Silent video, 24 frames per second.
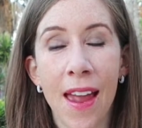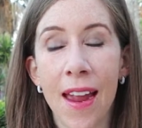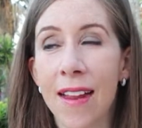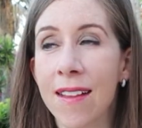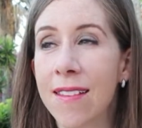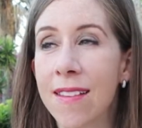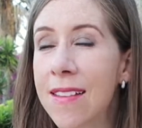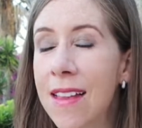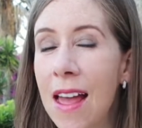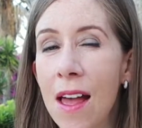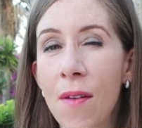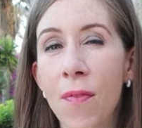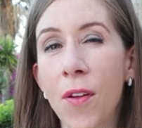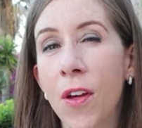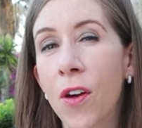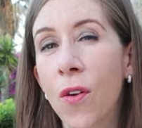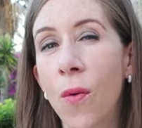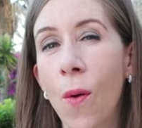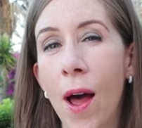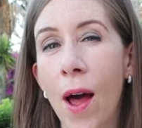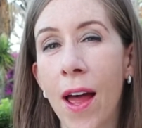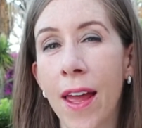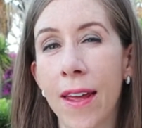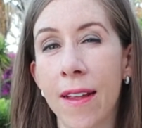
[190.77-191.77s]
it's never
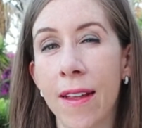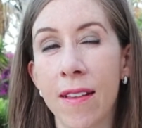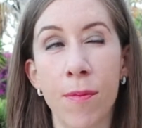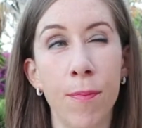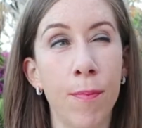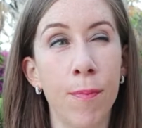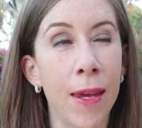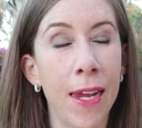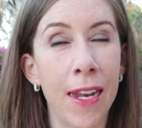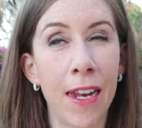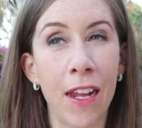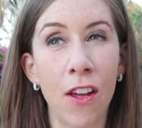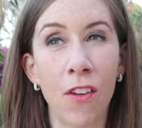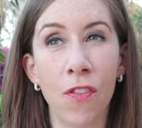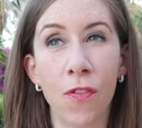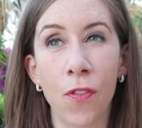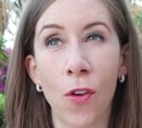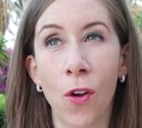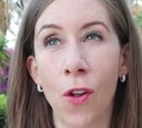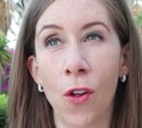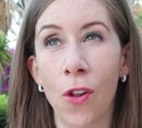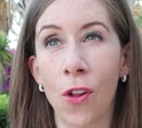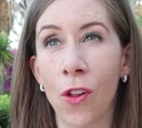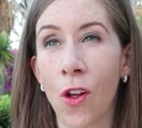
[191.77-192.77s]
quite as
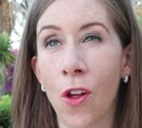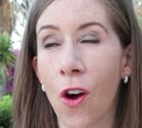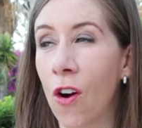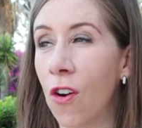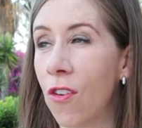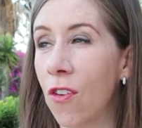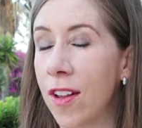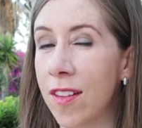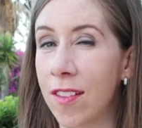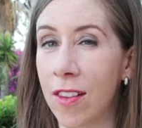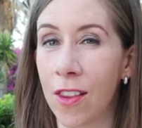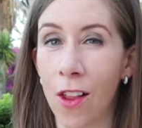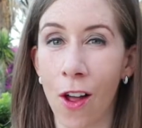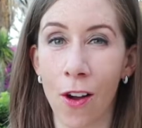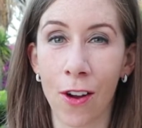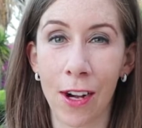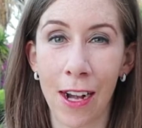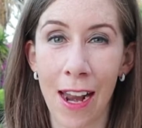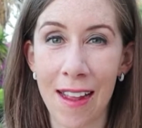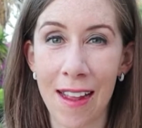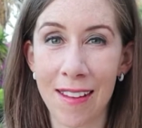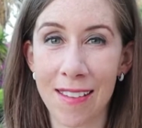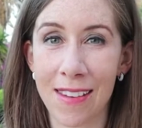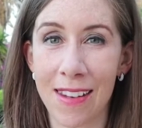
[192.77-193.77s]
meaningful or as
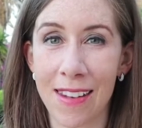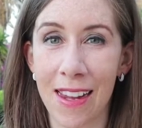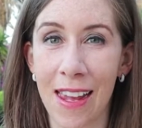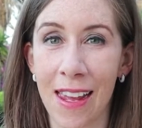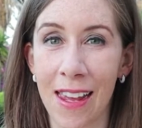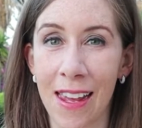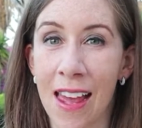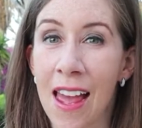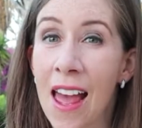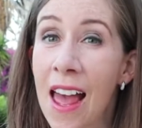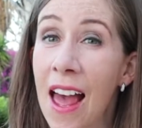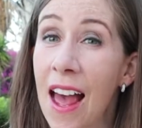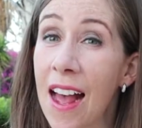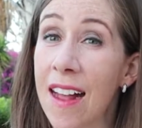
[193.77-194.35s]
long-lasting